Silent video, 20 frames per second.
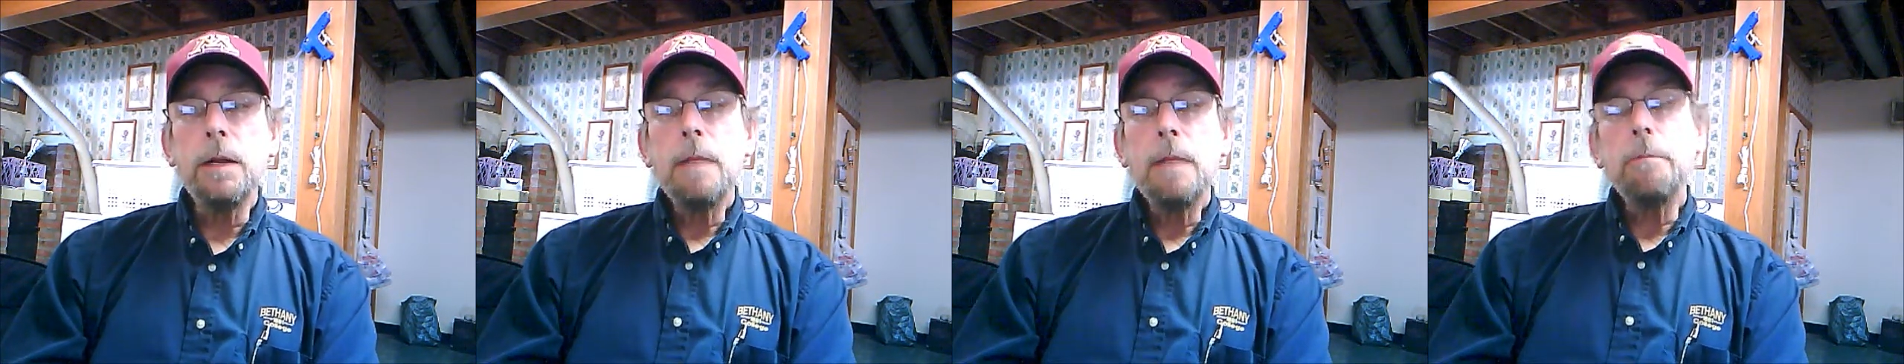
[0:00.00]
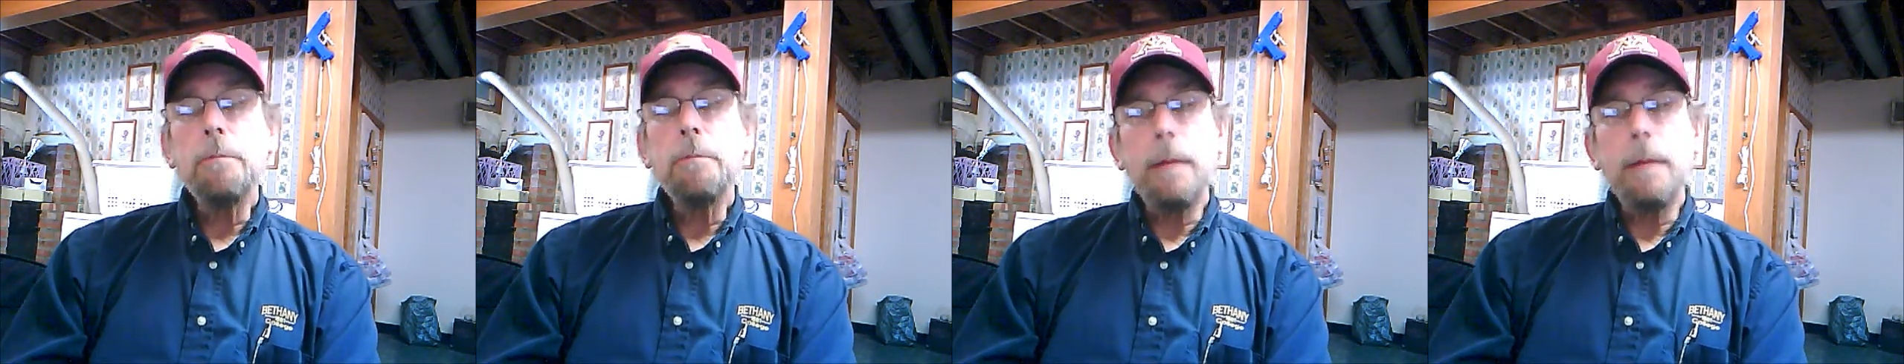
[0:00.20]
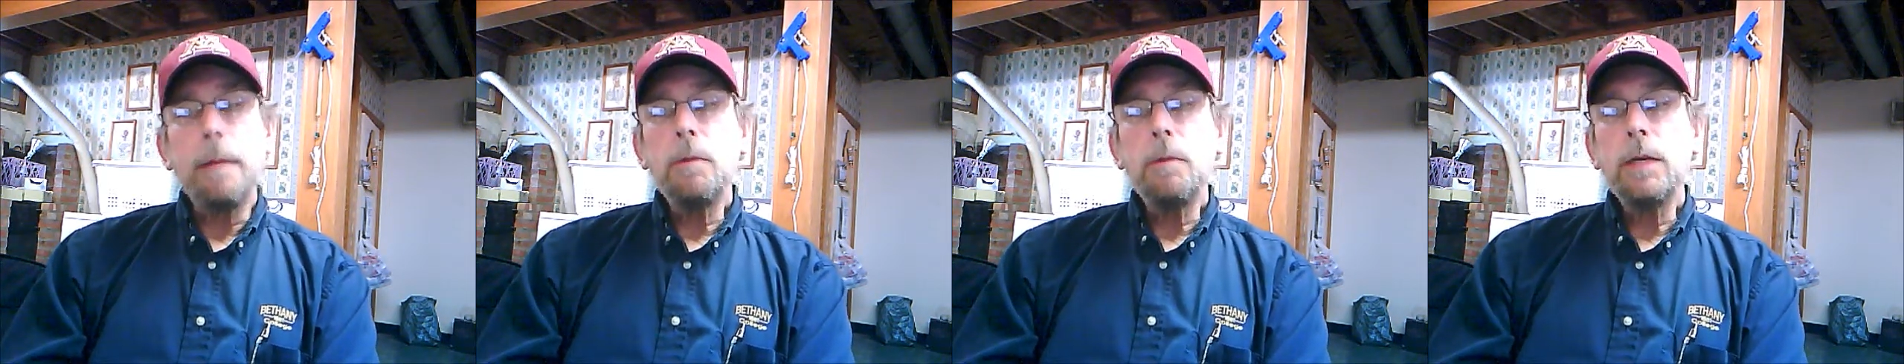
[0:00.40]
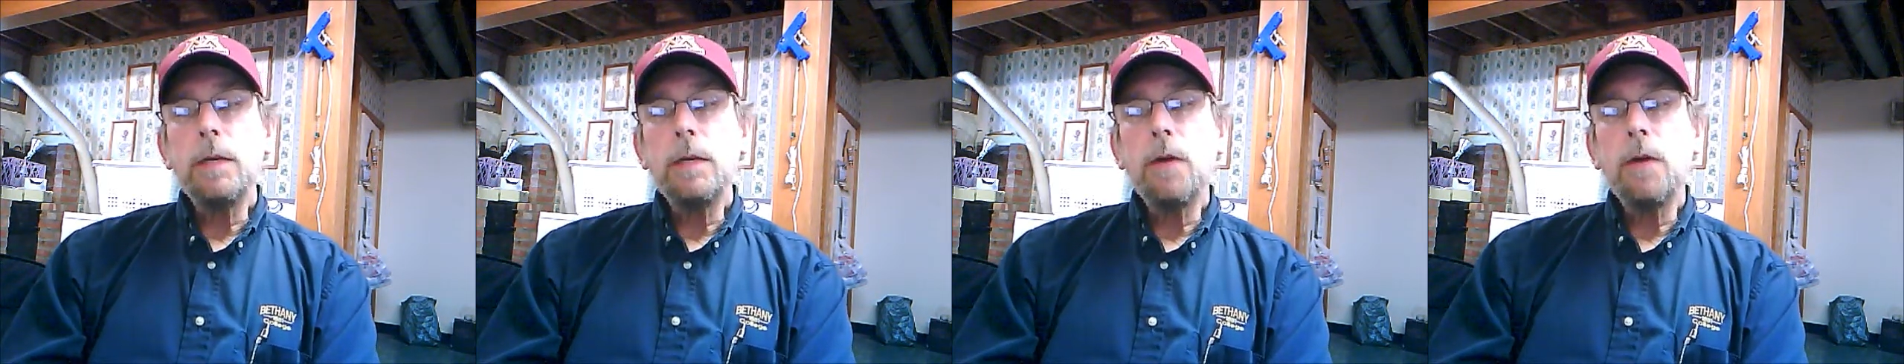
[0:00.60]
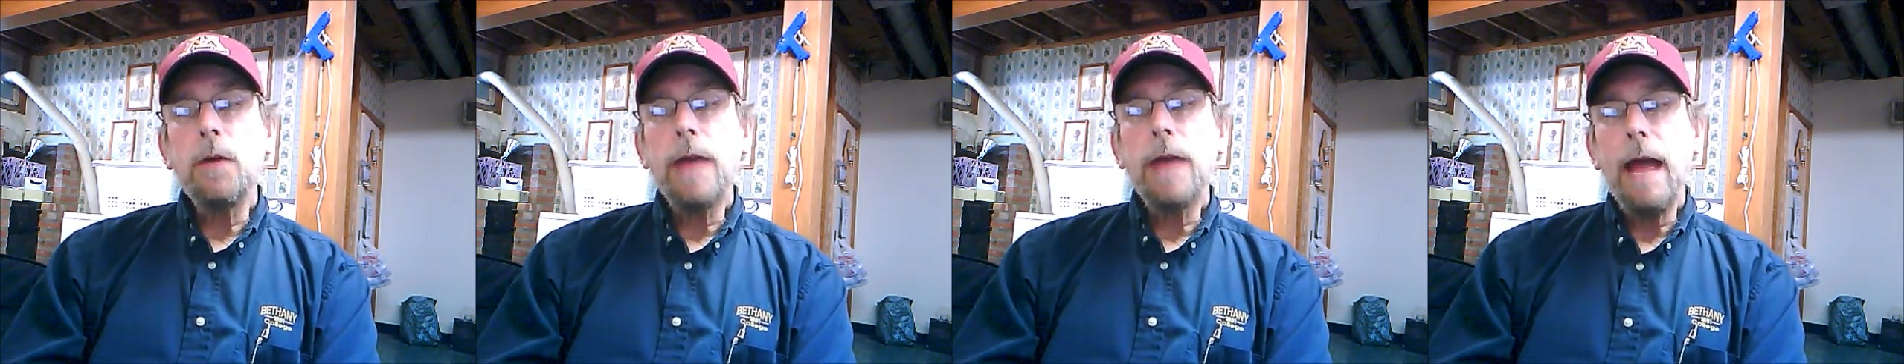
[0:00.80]
Maybe we
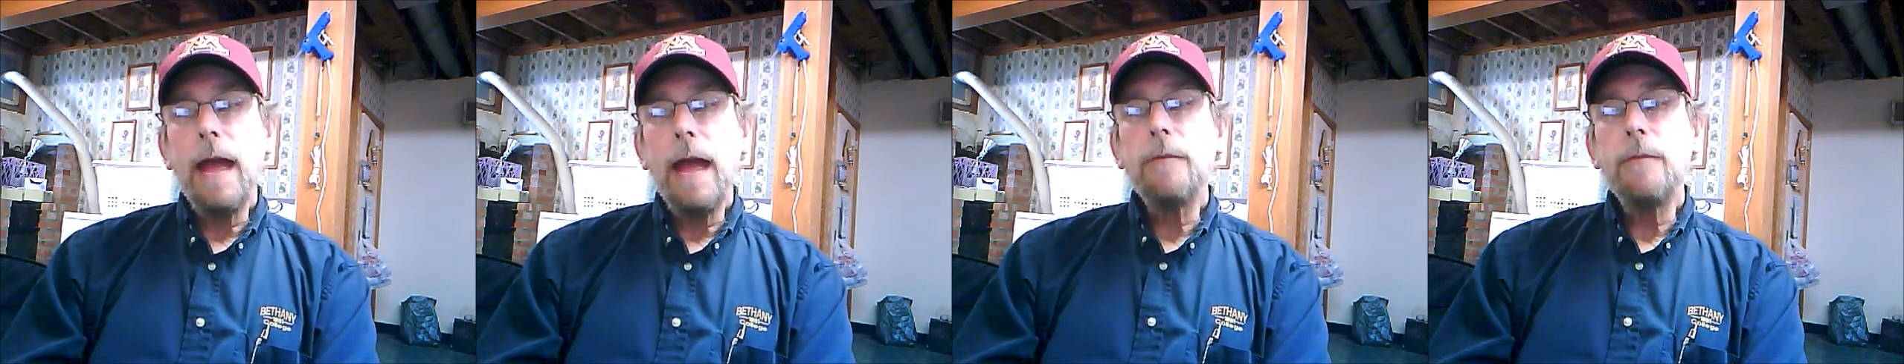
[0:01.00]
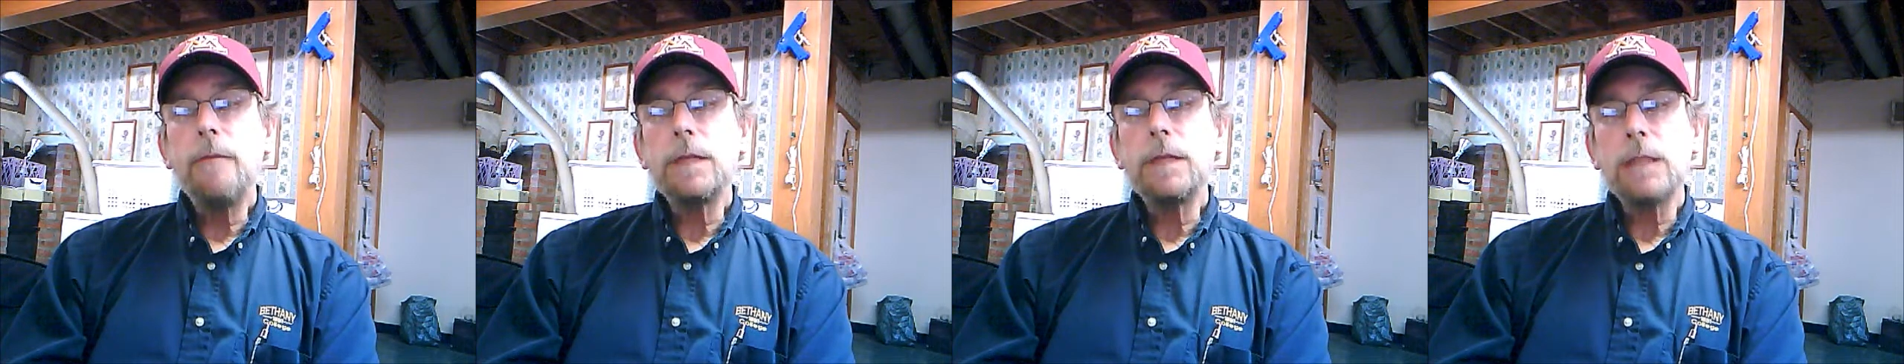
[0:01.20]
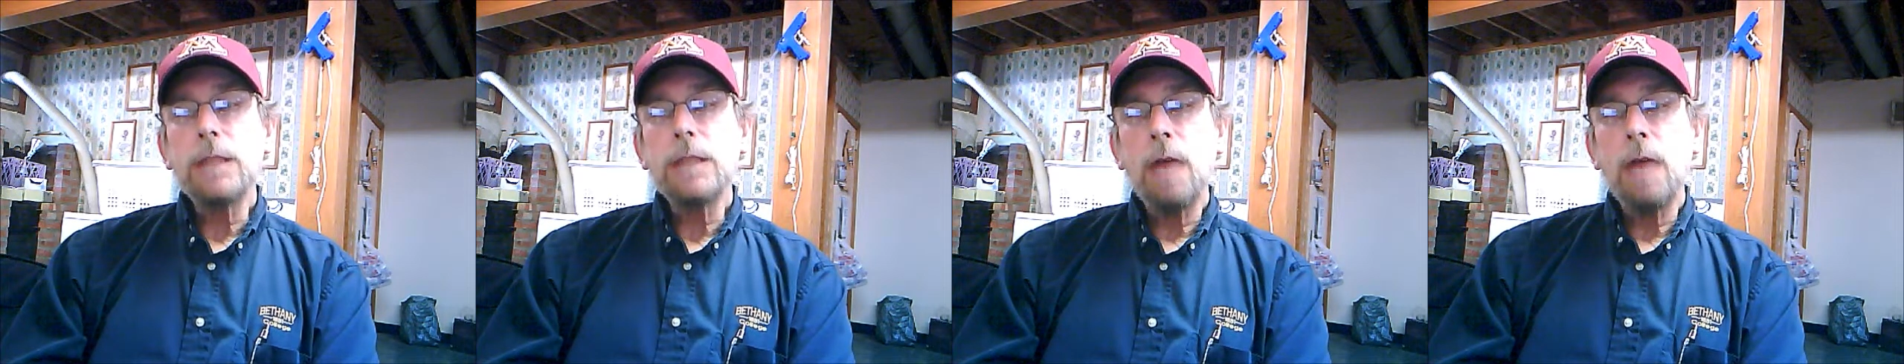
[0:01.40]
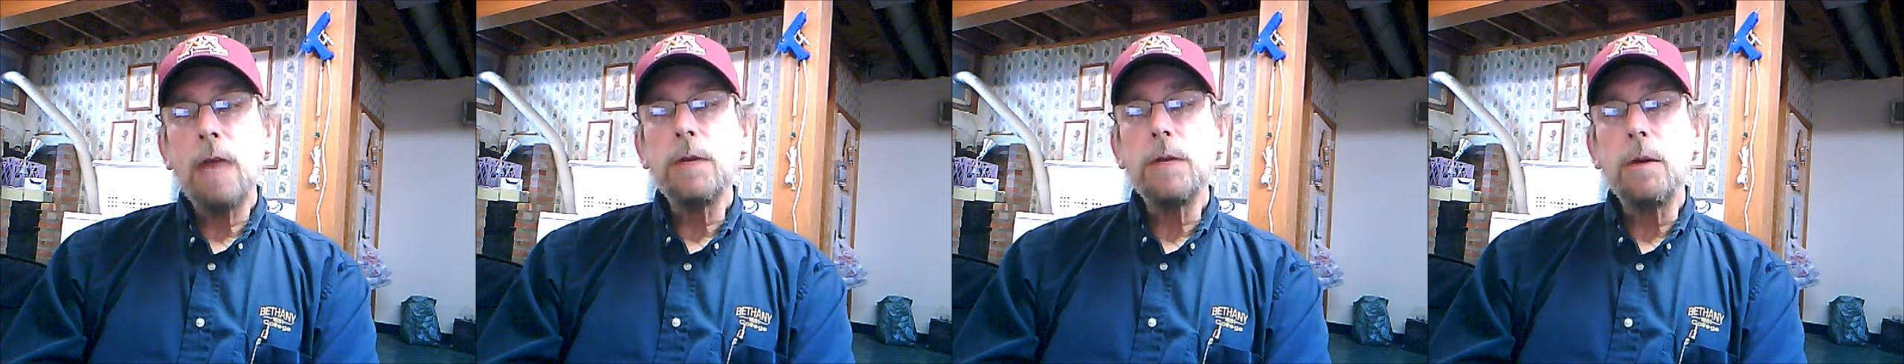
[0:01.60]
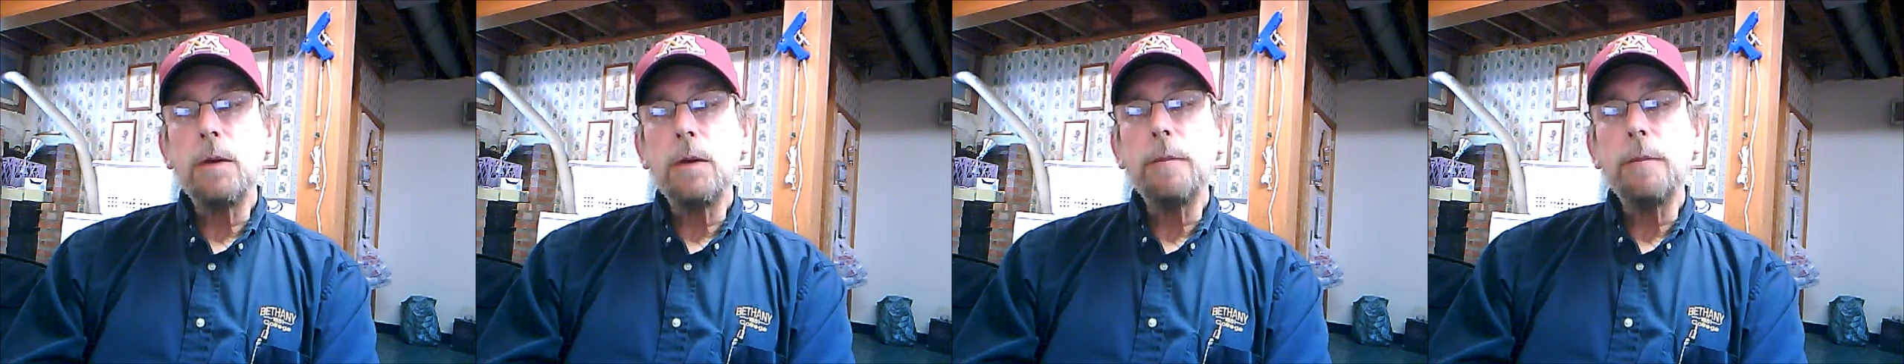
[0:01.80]
don't have the sound
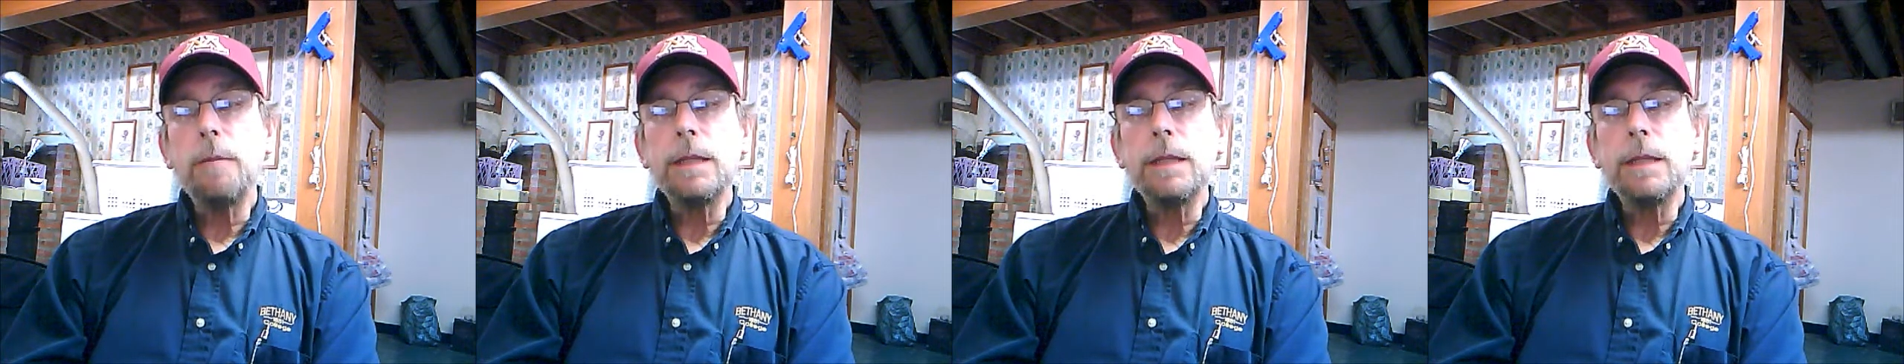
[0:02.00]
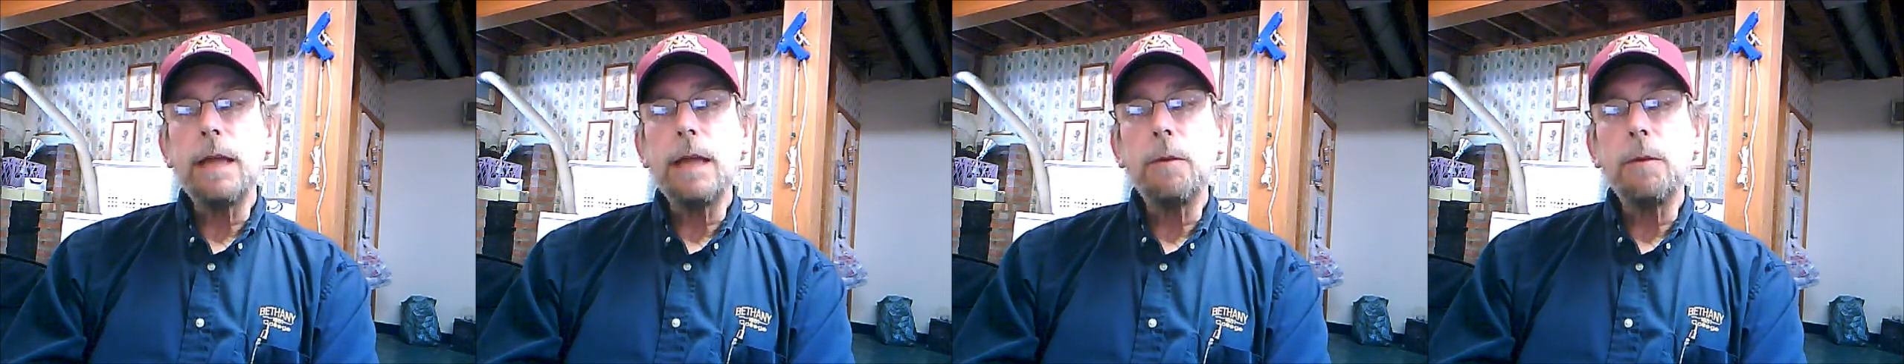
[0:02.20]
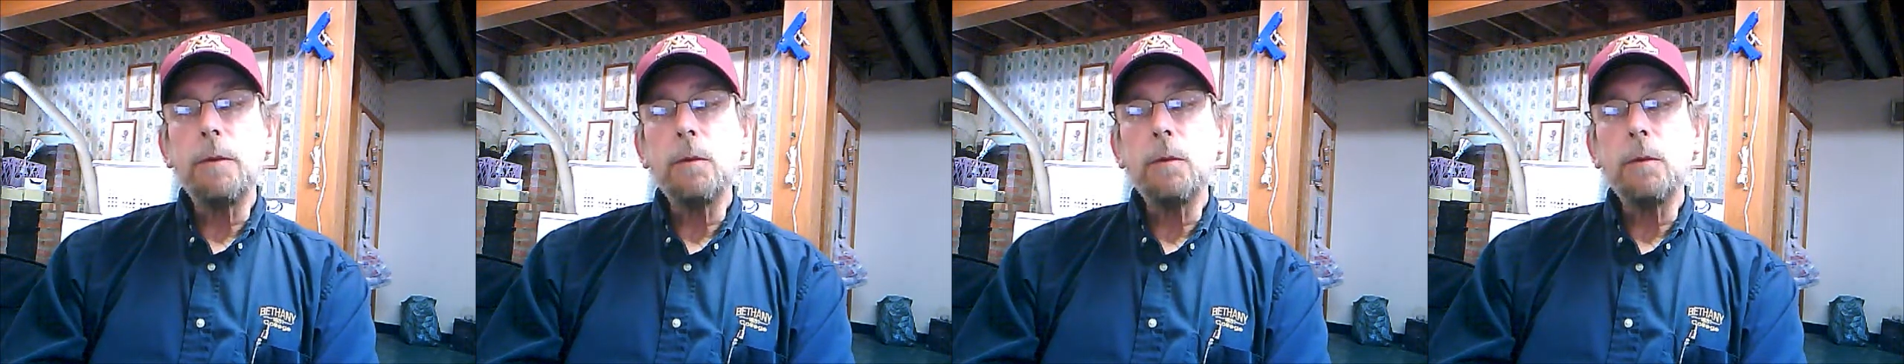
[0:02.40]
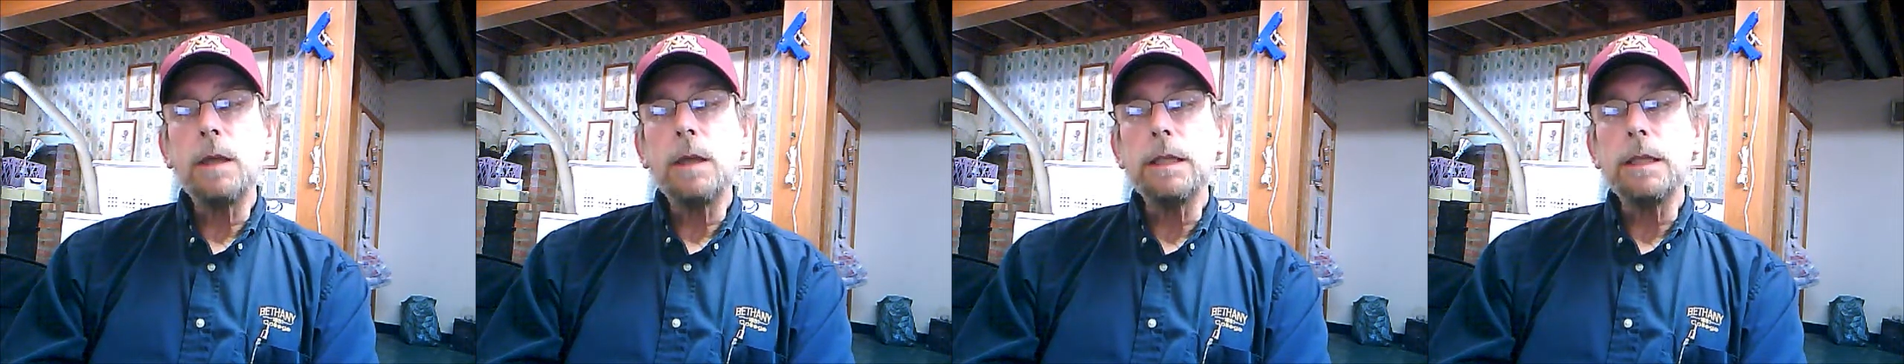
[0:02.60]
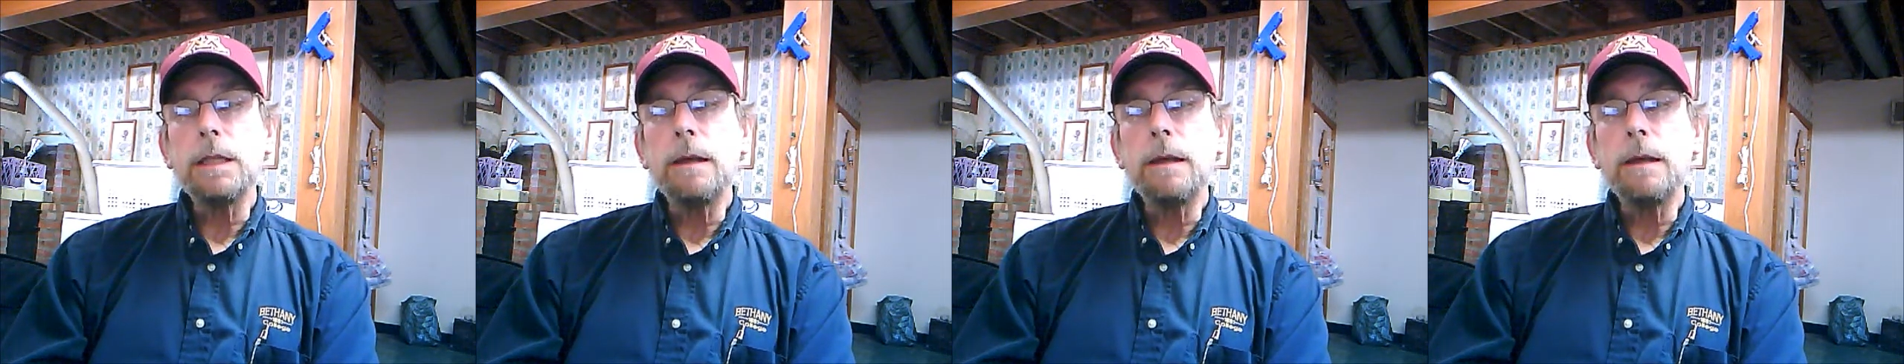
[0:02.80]
equipment that we wanted.